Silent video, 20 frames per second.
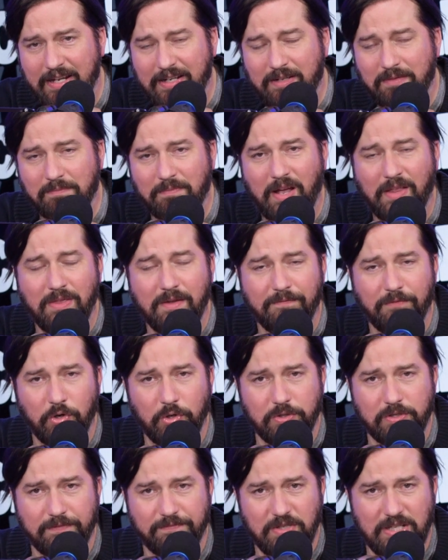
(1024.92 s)
and on the
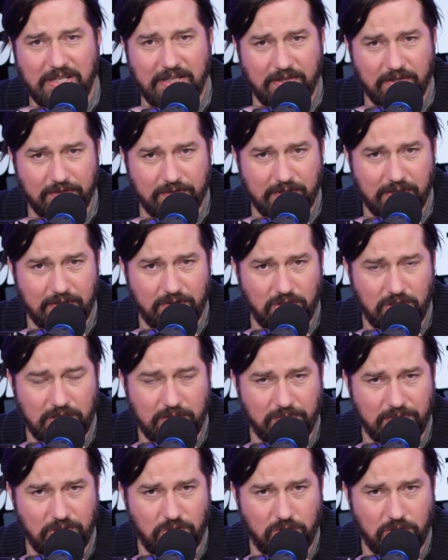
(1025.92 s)
verge of tears because she
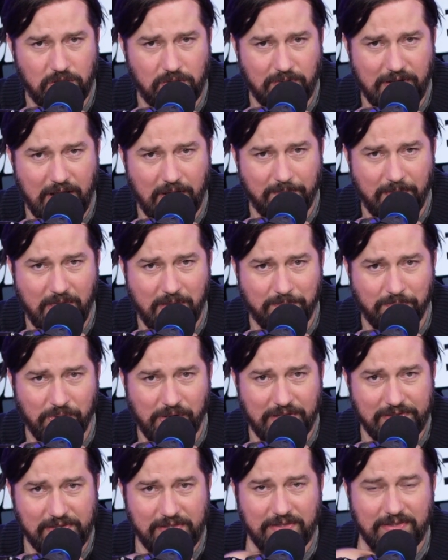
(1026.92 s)
was chewed out by the
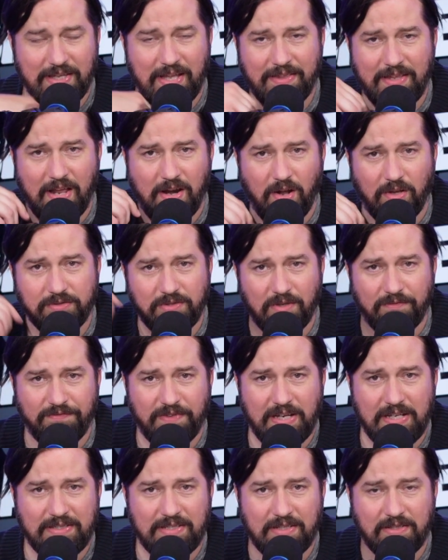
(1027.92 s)
president. Then that also
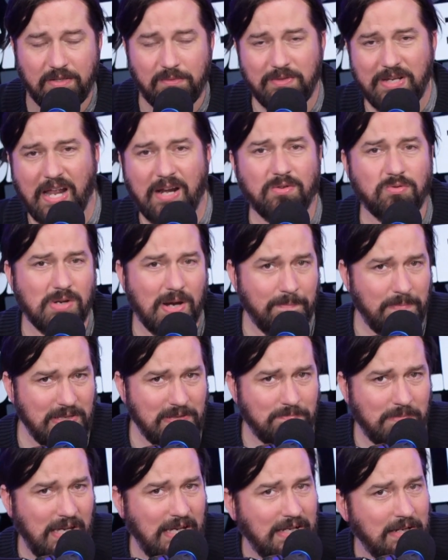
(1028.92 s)
feeds into Donald Trump is
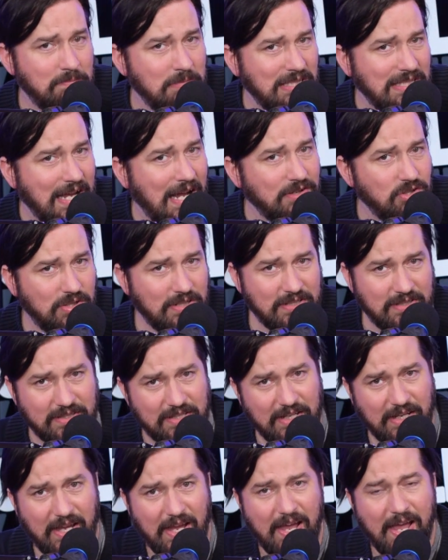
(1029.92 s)
mean and
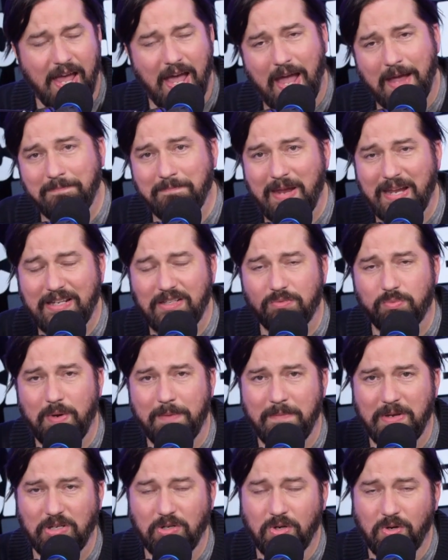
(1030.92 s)
misogynistic and makes
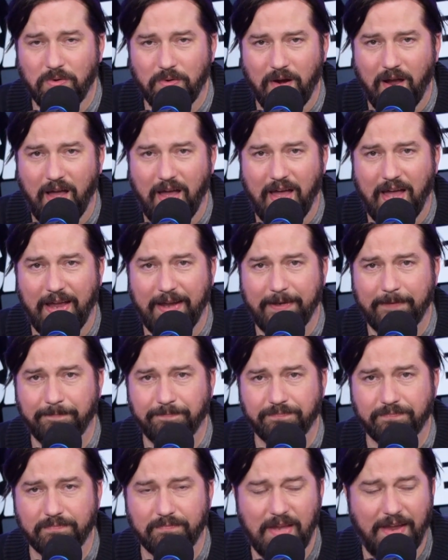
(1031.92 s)
women cry.
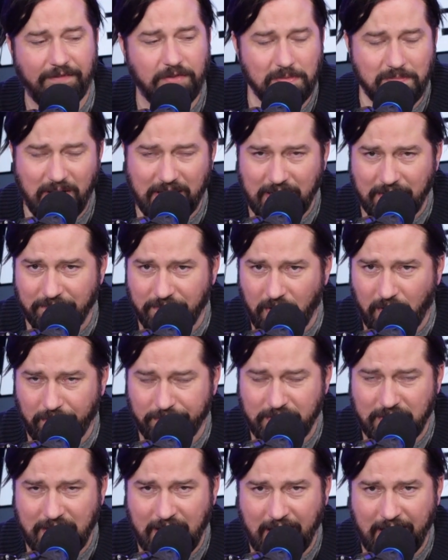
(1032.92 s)
Everybody
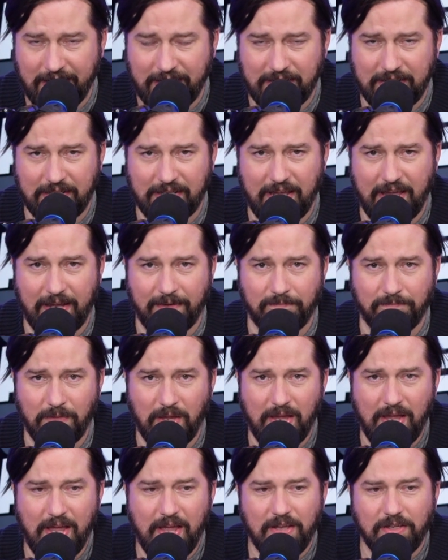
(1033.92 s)
involved denied it again.
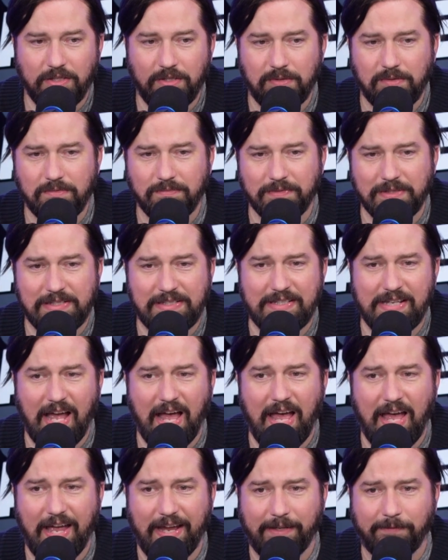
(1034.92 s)
You
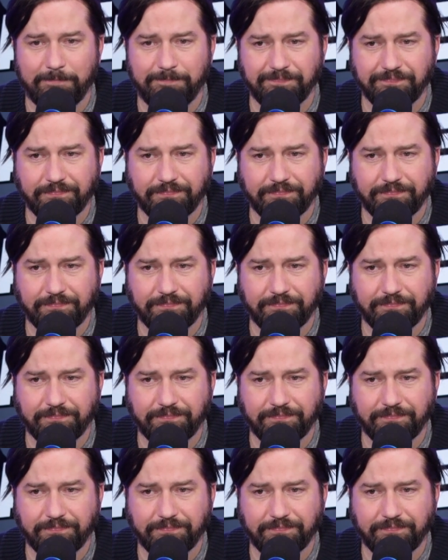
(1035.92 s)
resign